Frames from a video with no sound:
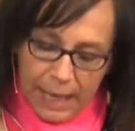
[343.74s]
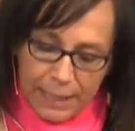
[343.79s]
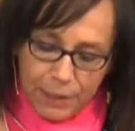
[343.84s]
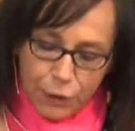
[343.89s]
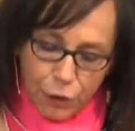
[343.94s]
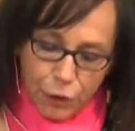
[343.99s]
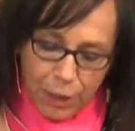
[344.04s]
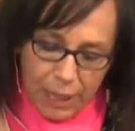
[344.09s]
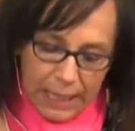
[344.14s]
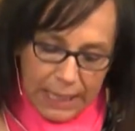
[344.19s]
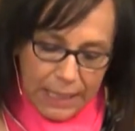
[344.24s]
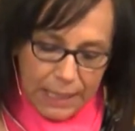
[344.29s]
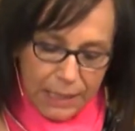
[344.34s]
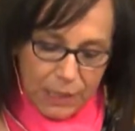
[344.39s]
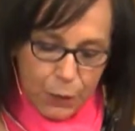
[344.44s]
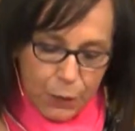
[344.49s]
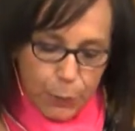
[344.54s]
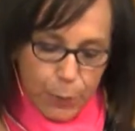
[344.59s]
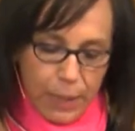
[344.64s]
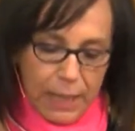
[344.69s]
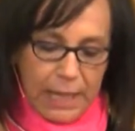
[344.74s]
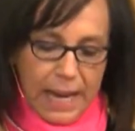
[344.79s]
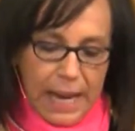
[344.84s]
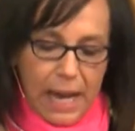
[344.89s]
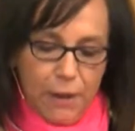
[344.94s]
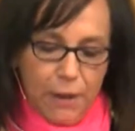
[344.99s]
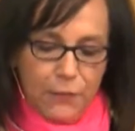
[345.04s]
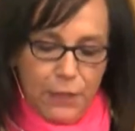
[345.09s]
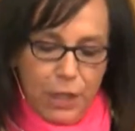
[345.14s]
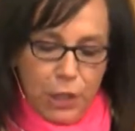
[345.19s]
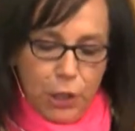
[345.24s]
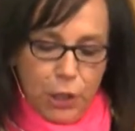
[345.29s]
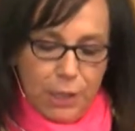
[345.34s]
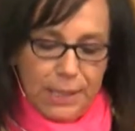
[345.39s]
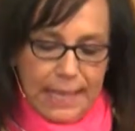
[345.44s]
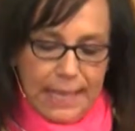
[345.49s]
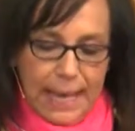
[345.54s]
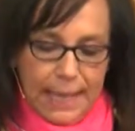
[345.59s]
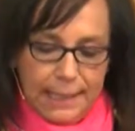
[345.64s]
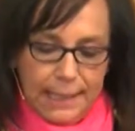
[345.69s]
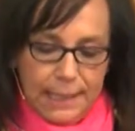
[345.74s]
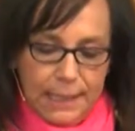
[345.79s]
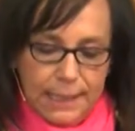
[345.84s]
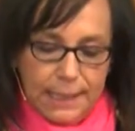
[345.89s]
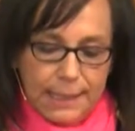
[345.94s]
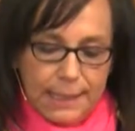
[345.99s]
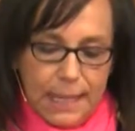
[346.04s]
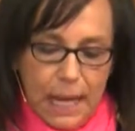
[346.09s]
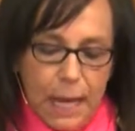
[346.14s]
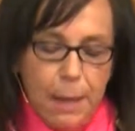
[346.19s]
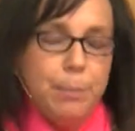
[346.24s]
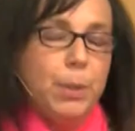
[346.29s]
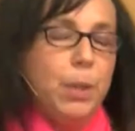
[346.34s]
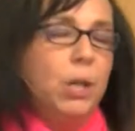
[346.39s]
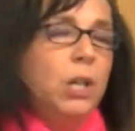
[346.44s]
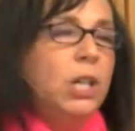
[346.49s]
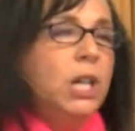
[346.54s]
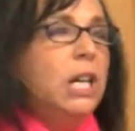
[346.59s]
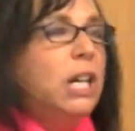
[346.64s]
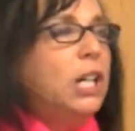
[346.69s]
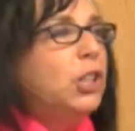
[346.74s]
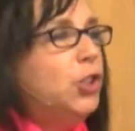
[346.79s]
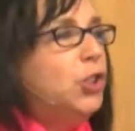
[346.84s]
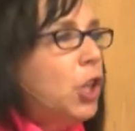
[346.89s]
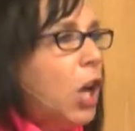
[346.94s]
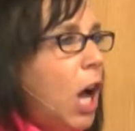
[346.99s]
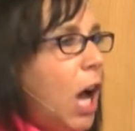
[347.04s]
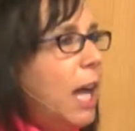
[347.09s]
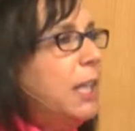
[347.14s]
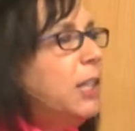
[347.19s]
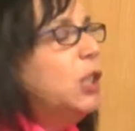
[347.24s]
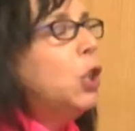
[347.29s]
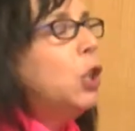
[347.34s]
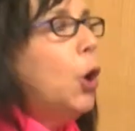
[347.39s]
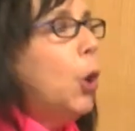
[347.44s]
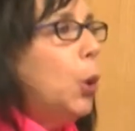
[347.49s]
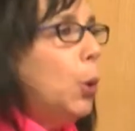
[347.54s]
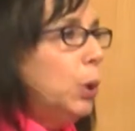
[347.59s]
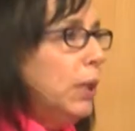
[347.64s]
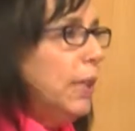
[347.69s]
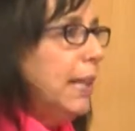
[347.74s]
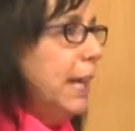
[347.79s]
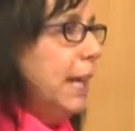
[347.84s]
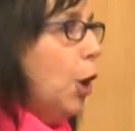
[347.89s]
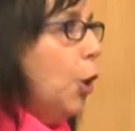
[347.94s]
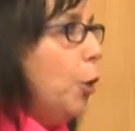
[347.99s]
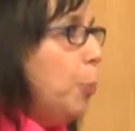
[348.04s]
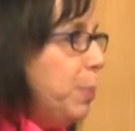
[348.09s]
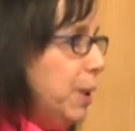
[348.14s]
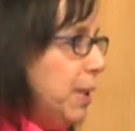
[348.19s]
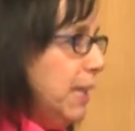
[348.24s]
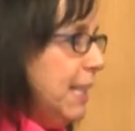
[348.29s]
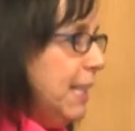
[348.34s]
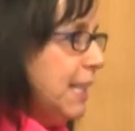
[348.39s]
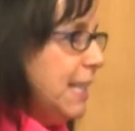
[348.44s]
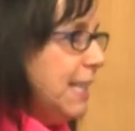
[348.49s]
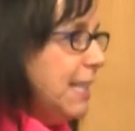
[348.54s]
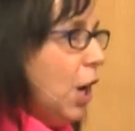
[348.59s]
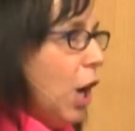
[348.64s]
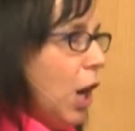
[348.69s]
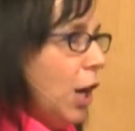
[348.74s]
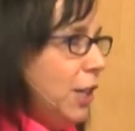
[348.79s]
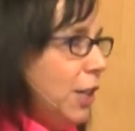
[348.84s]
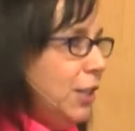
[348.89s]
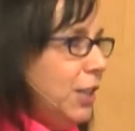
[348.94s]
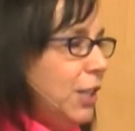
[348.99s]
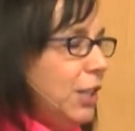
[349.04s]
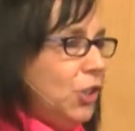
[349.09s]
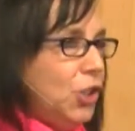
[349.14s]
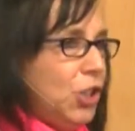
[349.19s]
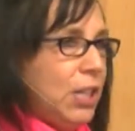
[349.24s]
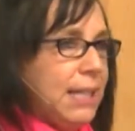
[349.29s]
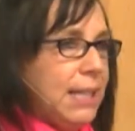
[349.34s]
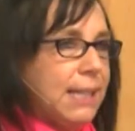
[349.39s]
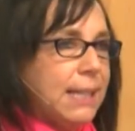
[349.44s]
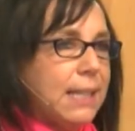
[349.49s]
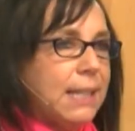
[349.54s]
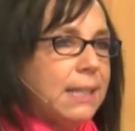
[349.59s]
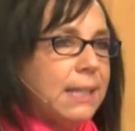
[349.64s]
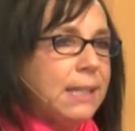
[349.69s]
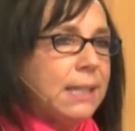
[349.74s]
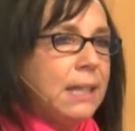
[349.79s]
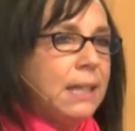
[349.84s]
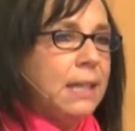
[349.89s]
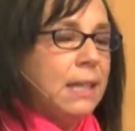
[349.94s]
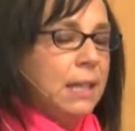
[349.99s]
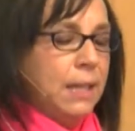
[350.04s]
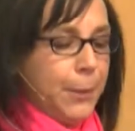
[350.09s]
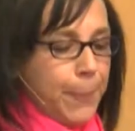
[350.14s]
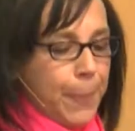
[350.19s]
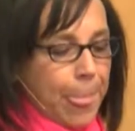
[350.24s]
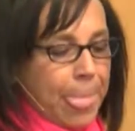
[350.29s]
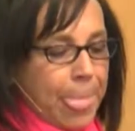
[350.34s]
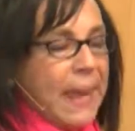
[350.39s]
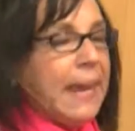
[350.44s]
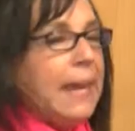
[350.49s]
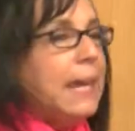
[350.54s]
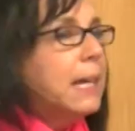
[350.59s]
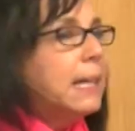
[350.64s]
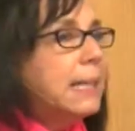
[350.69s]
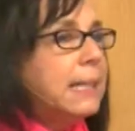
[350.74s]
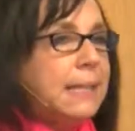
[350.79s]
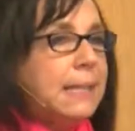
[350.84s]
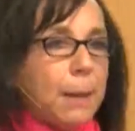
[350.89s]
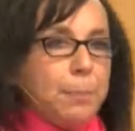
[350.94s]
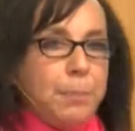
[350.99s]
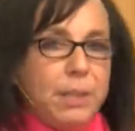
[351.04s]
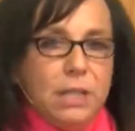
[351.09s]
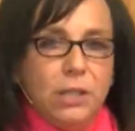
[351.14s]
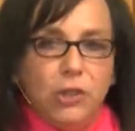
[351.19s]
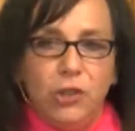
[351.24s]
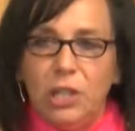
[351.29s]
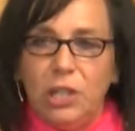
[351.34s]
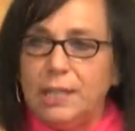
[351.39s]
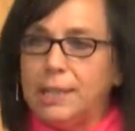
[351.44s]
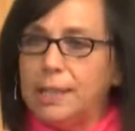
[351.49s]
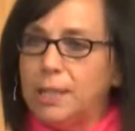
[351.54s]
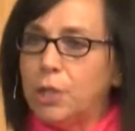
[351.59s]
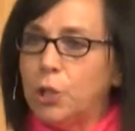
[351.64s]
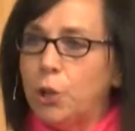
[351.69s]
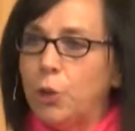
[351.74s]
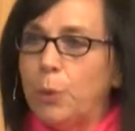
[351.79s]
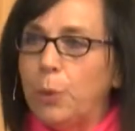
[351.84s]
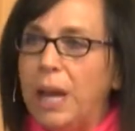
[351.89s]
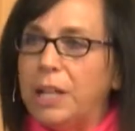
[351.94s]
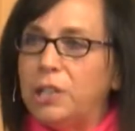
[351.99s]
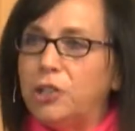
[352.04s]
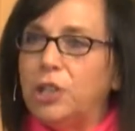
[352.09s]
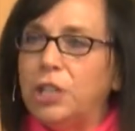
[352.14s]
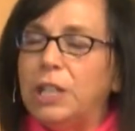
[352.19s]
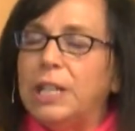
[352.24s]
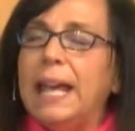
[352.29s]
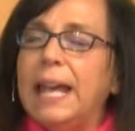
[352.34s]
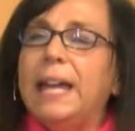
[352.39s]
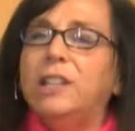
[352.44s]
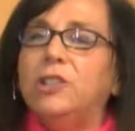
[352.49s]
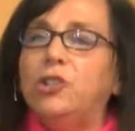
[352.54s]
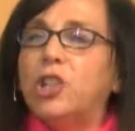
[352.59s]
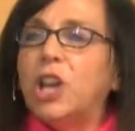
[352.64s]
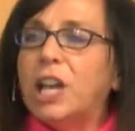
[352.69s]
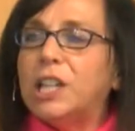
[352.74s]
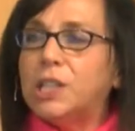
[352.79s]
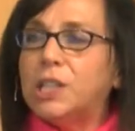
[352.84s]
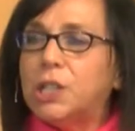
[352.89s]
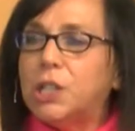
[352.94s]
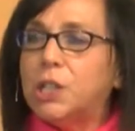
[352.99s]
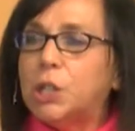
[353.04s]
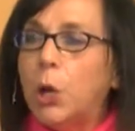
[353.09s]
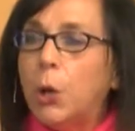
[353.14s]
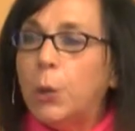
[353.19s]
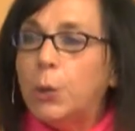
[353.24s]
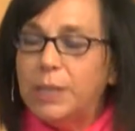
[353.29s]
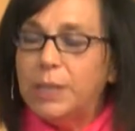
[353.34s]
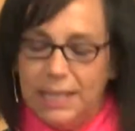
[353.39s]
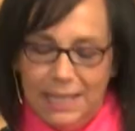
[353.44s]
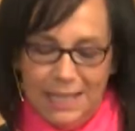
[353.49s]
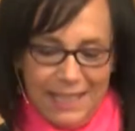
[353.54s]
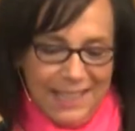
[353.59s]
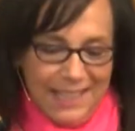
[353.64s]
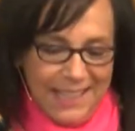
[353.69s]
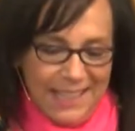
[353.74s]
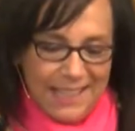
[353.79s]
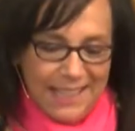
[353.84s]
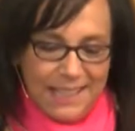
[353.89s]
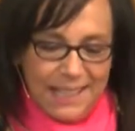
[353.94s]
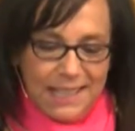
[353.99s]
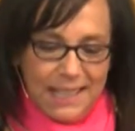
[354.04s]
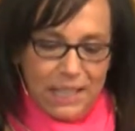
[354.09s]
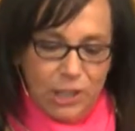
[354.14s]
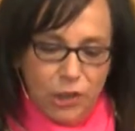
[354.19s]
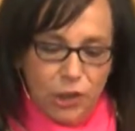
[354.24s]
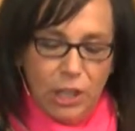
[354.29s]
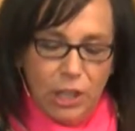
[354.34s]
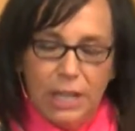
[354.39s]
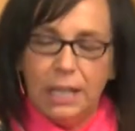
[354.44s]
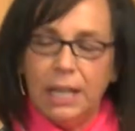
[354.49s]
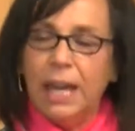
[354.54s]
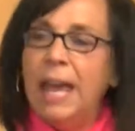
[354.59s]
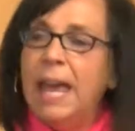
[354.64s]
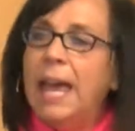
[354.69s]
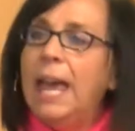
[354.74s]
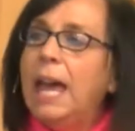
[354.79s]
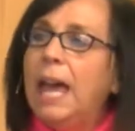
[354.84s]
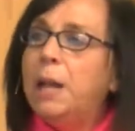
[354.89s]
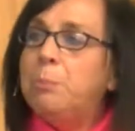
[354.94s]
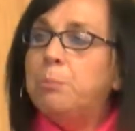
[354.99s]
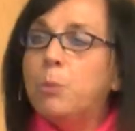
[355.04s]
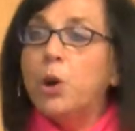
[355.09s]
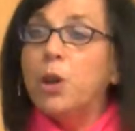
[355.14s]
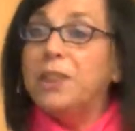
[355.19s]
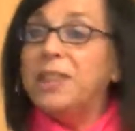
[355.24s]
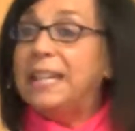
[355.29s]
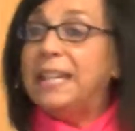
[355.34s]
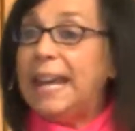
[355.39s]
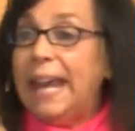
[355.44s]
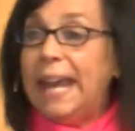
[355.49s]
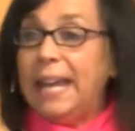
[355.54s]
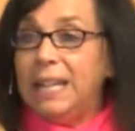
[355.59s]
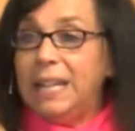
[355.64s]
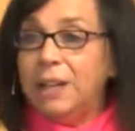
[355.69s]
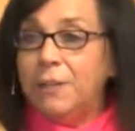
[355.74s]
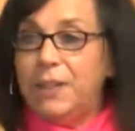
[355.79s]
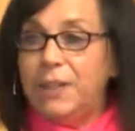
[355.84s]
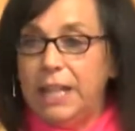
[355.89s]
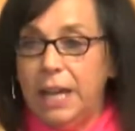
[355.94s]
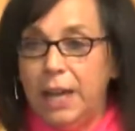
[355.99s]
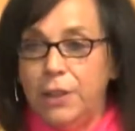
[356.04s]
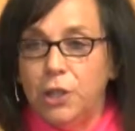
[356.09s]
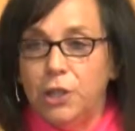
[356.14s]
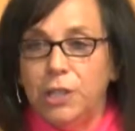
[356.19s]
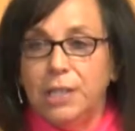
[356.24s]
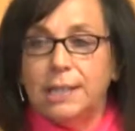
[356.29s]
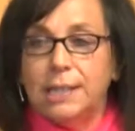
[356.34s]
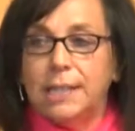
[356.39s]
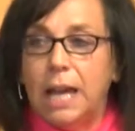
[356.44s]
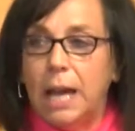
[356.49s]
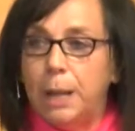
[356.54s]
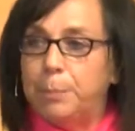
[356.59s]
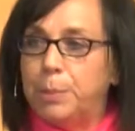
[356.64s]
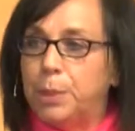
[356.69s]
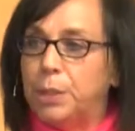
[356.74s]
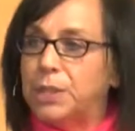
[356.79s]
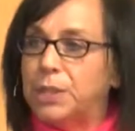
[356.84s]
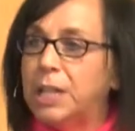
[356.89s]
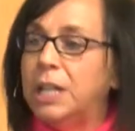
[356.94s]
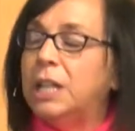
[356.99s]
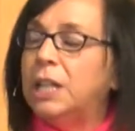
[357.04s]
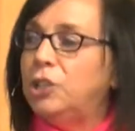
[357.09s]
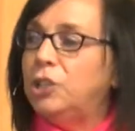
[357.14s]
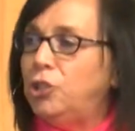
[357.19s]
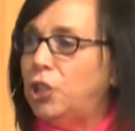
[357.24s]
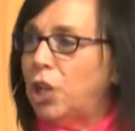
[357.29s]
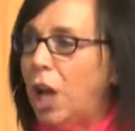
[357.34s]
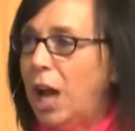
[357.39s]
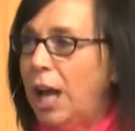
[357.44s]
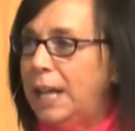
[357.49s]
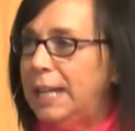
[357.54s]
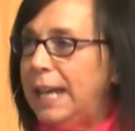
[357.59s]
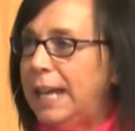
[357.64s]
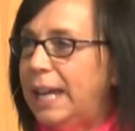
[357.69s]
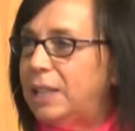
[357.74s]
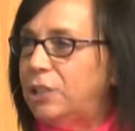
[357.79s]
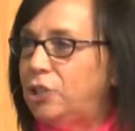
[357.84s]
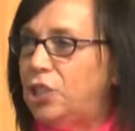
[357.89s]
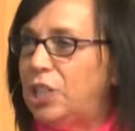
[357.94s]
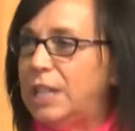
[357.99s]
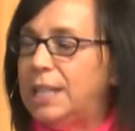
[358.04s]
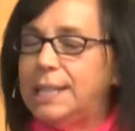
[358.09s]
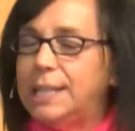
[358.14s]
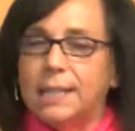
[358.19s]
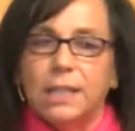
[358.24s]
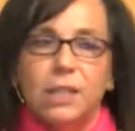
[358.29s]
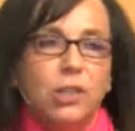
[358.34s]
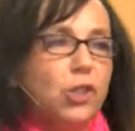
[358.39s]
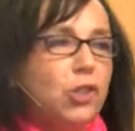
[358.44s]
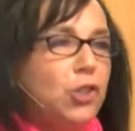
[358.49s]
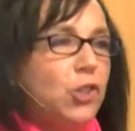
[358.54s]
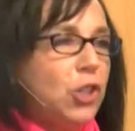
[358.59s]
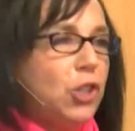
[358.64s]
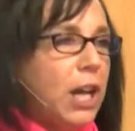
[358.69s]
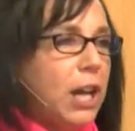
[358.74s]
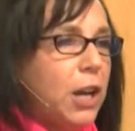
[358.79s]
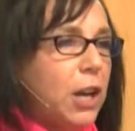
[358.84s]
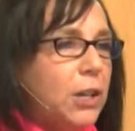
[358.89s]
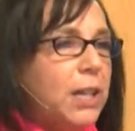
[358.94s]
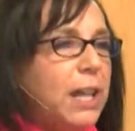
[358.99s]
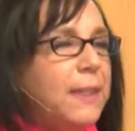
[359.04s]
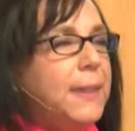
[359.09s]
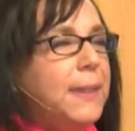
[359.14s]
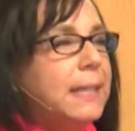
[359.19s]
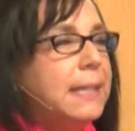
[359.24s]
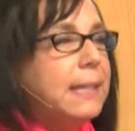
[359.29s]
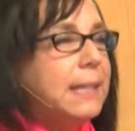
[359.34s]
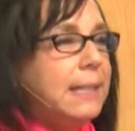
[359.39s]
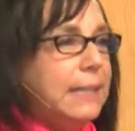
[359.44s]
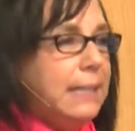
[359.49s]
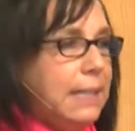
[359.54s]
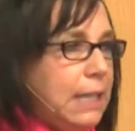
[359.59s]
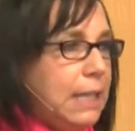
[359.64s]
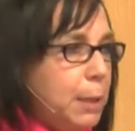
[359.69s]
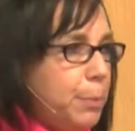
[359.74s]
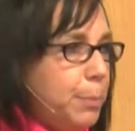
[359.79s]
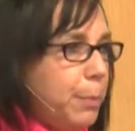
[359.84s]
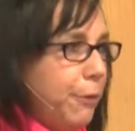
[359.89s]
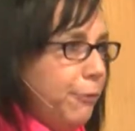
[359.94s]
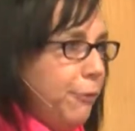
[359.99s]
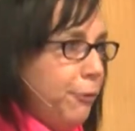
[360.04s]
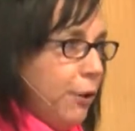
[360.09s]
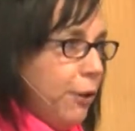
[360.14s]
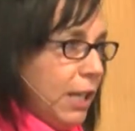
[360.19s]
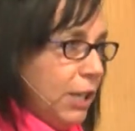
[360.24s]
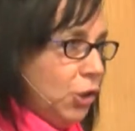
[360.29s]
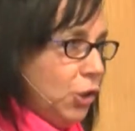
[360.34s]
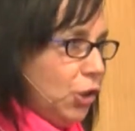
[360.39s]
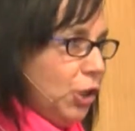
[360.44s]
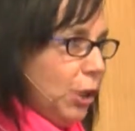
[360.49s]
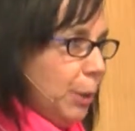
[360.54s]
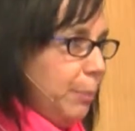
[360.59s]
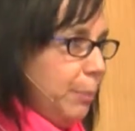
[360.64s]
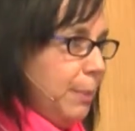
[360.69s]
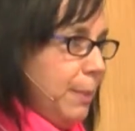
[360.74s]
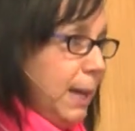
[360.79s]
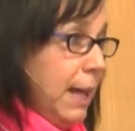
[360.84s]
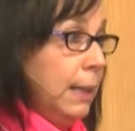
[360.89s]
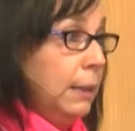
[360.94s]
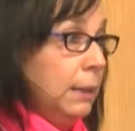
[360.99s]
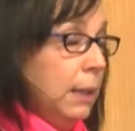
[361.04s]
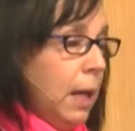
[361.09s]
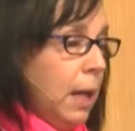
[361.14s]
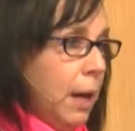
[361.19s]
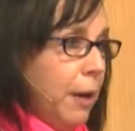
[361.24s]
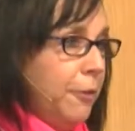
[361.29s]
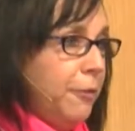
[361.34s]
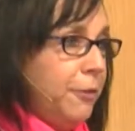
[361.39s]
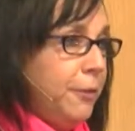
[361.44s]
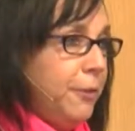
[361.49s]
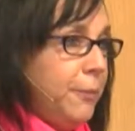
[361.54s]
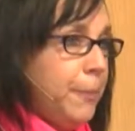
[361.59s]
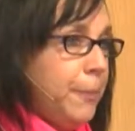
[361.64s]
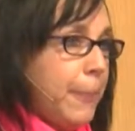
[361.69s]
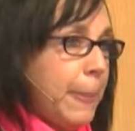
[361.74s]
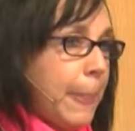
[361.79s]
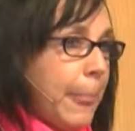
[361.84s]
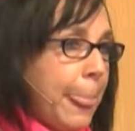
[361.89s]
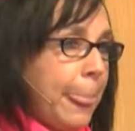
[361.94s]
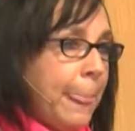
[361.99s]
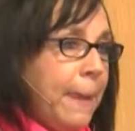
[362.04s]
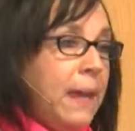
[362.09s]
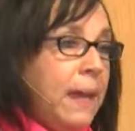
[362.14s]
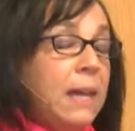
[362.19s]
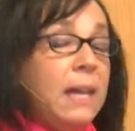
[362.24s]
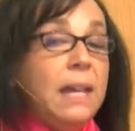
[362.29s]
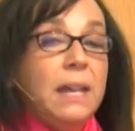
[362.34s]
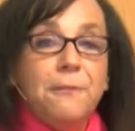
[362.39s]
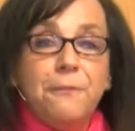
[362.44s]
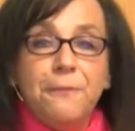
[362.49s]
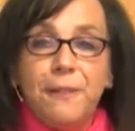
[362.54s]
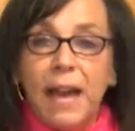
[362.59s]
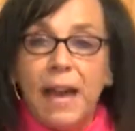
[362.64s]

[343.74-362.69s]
And during his 3.5 years as a disciple, John totally opened his heart to Jesus. He accepted Jesus' correction and just soaked in his teaching. And more than any of the other disciples, John and Jesus shared this deep friendship and love. In